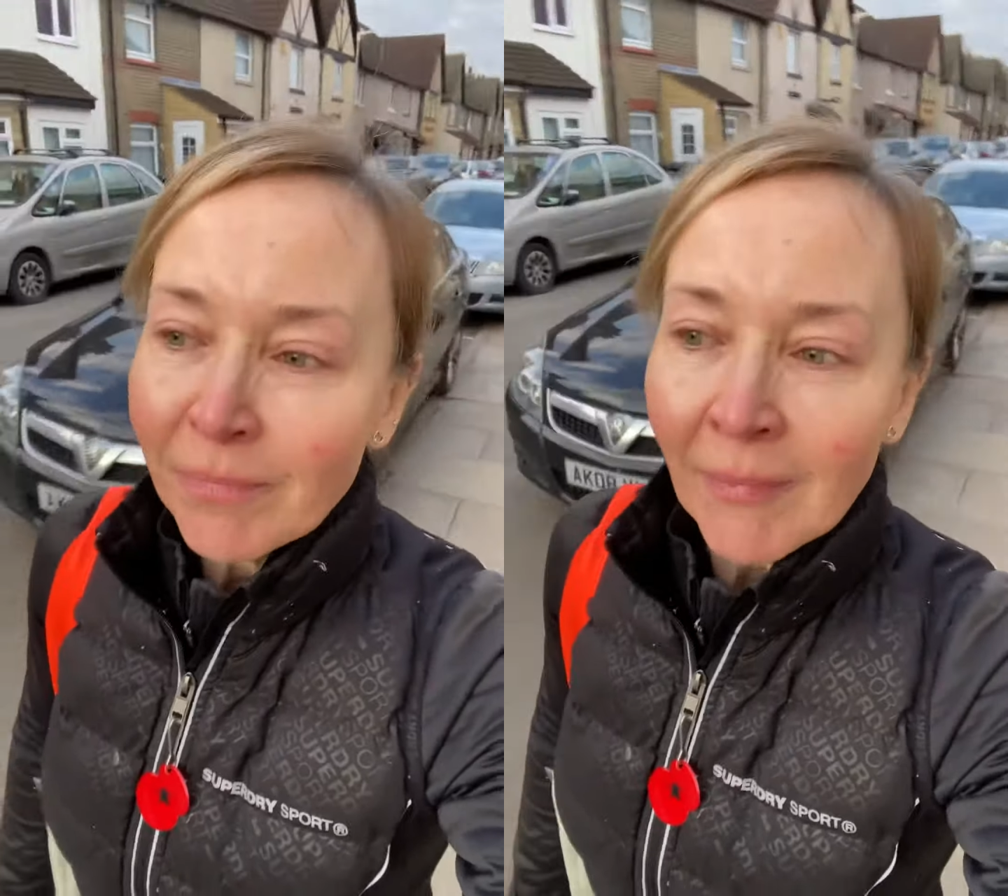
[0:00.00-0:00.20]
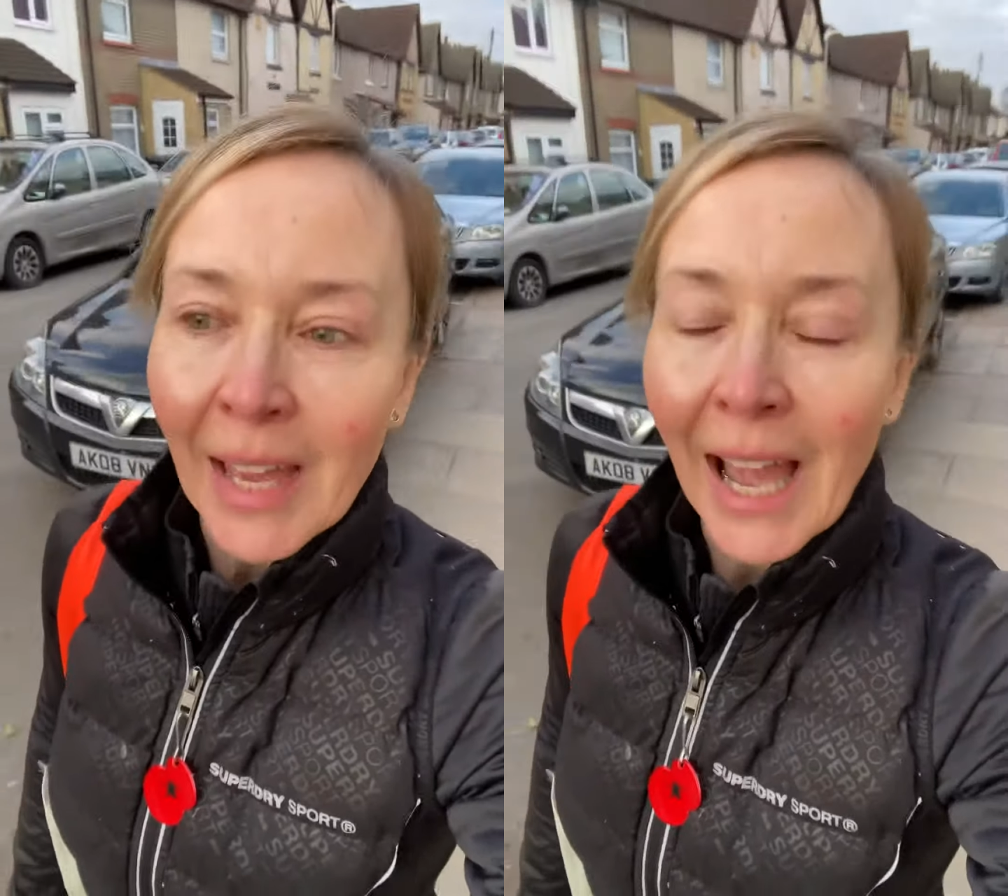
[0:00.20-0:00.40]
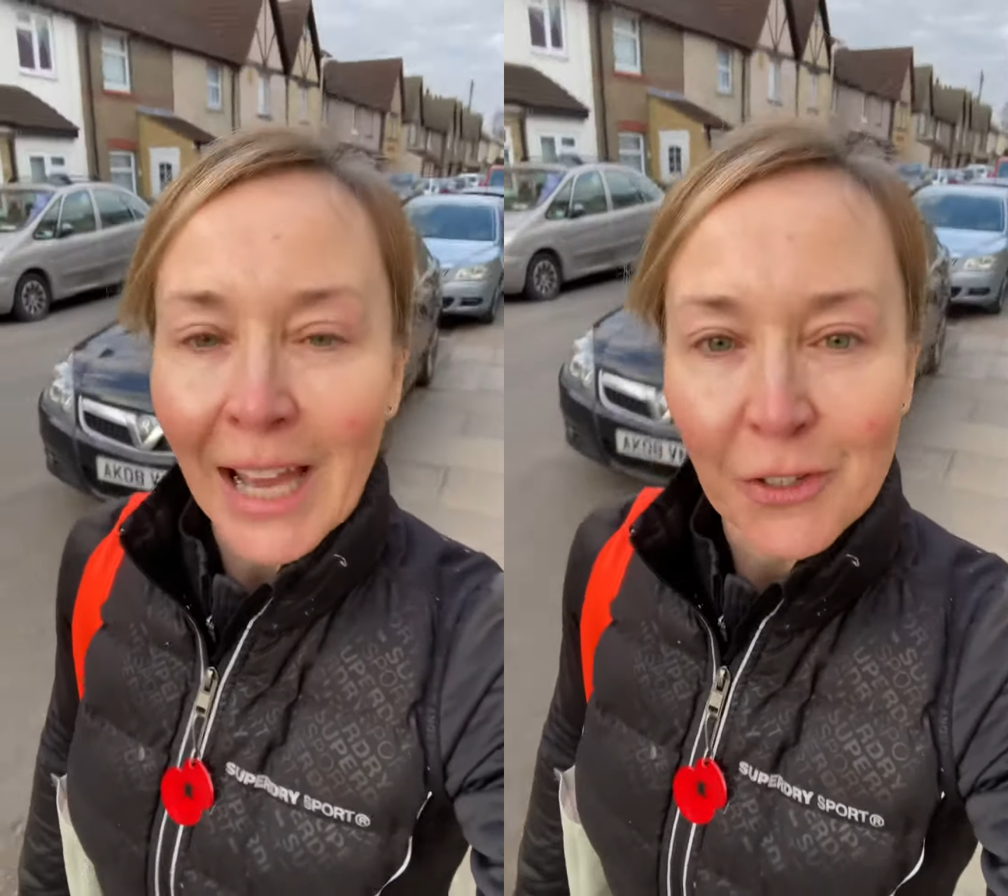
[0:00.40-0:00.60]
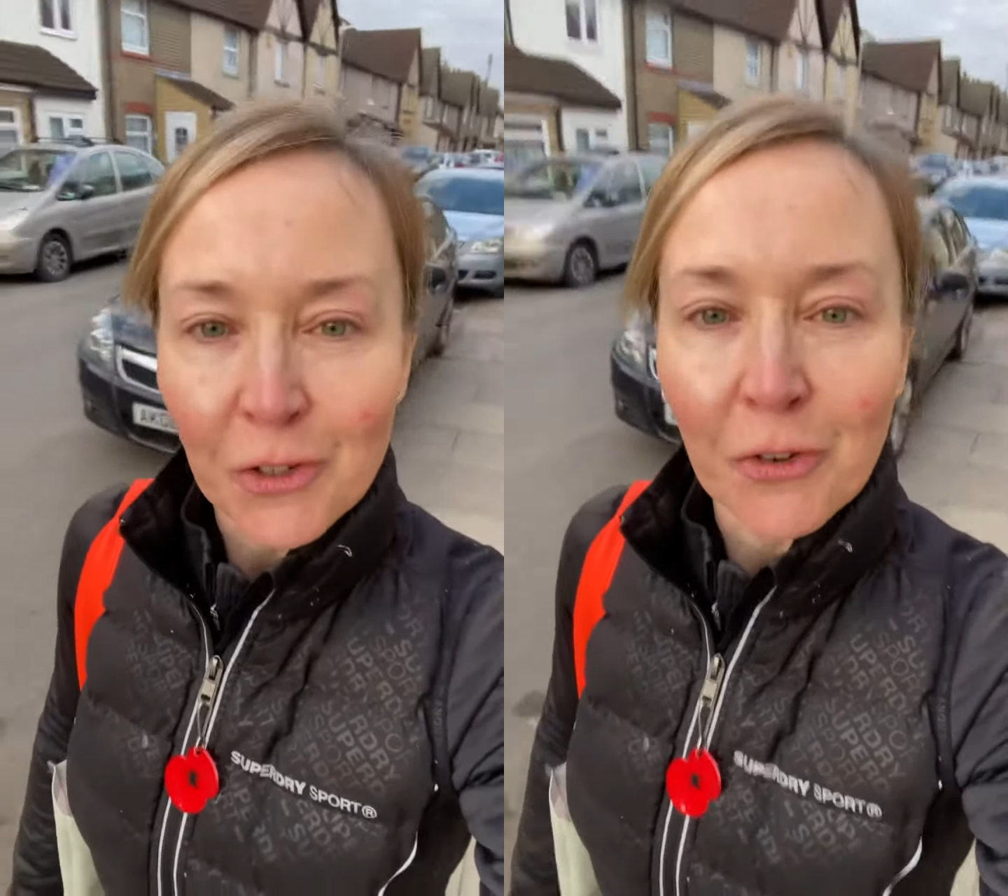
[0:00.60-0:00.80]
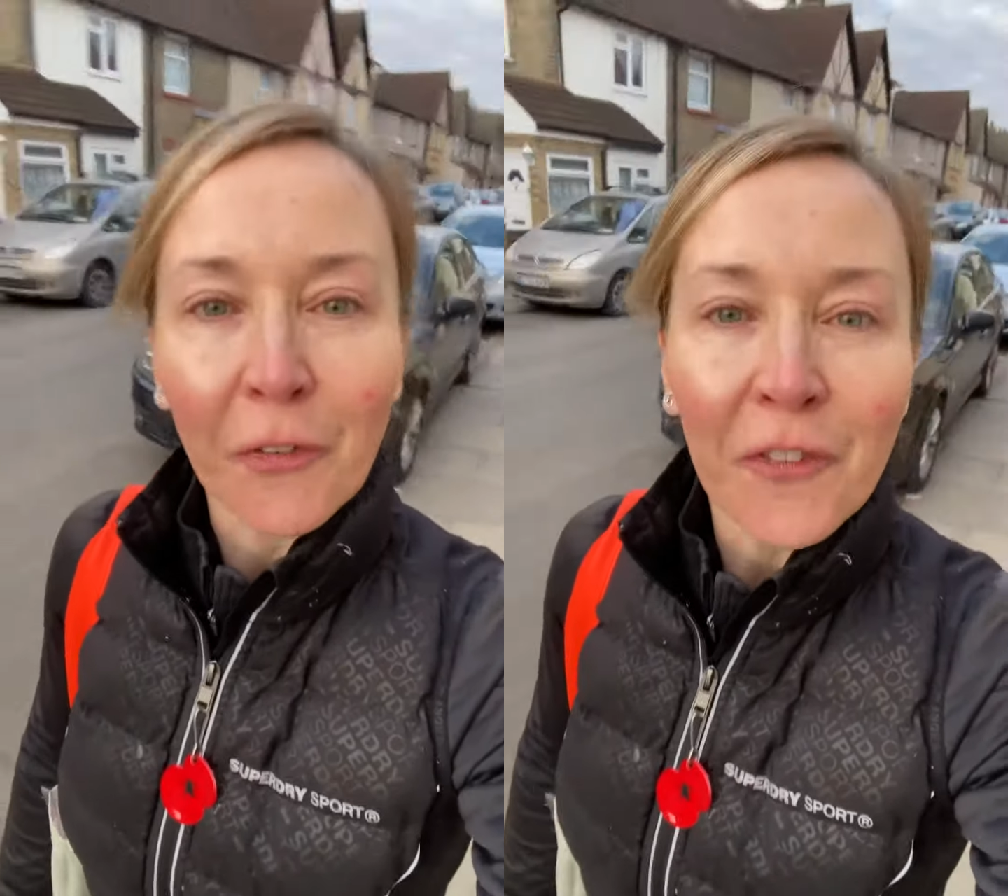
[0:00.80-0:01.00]
How did
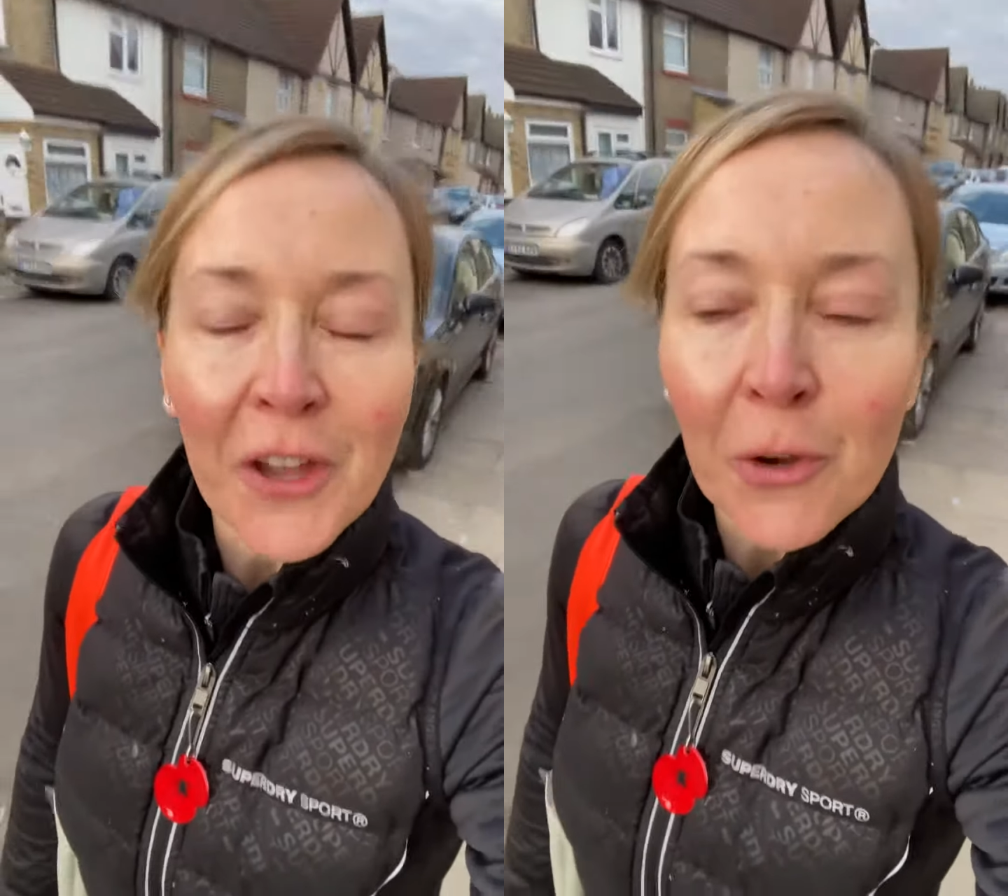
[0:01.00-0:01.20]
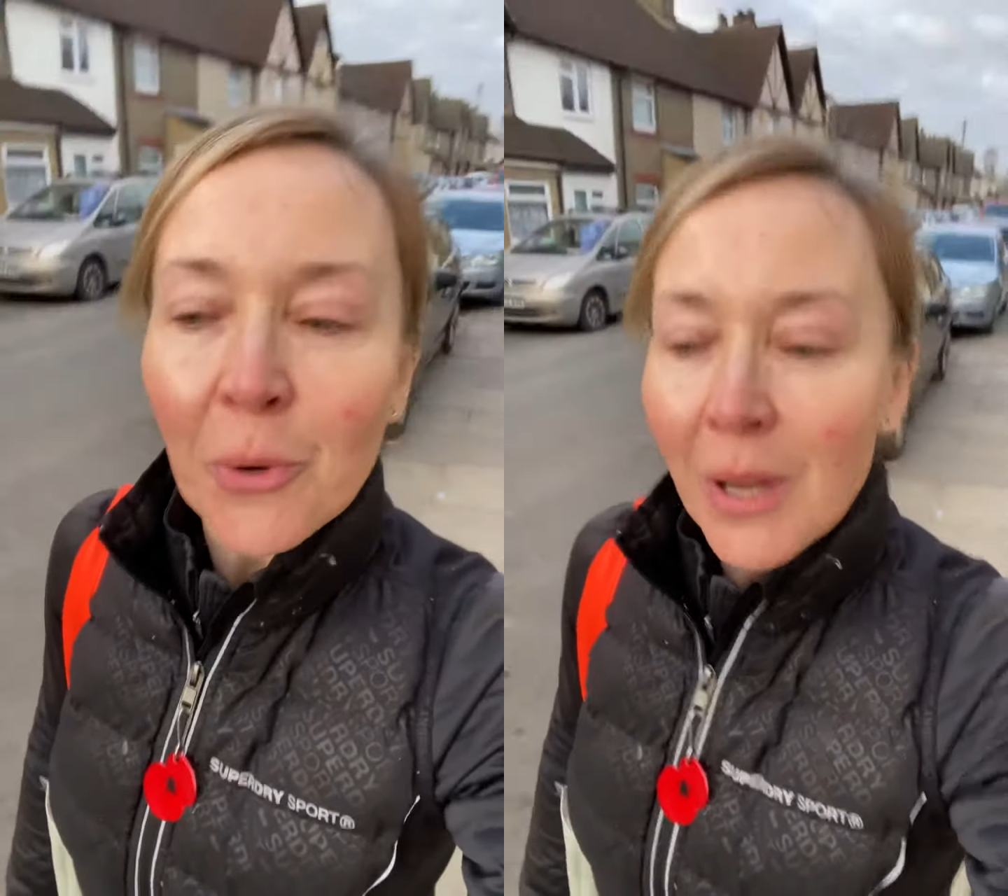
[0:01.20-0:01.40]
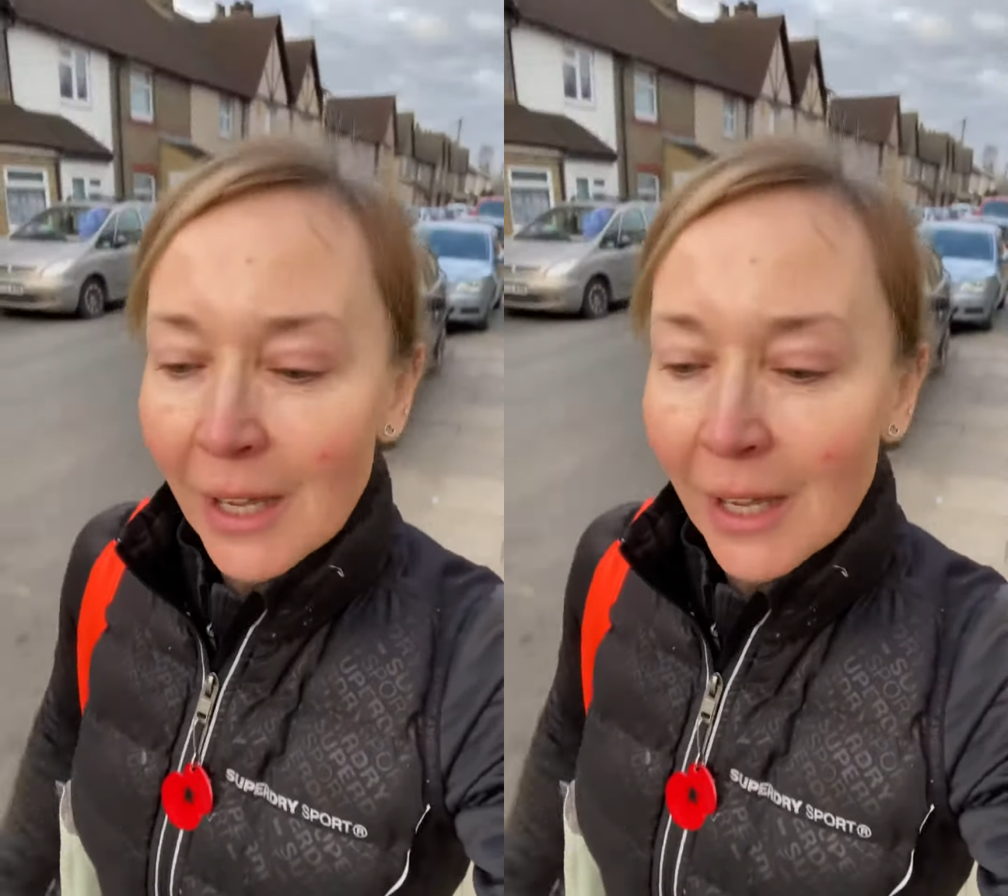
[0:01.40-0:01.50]
you feel?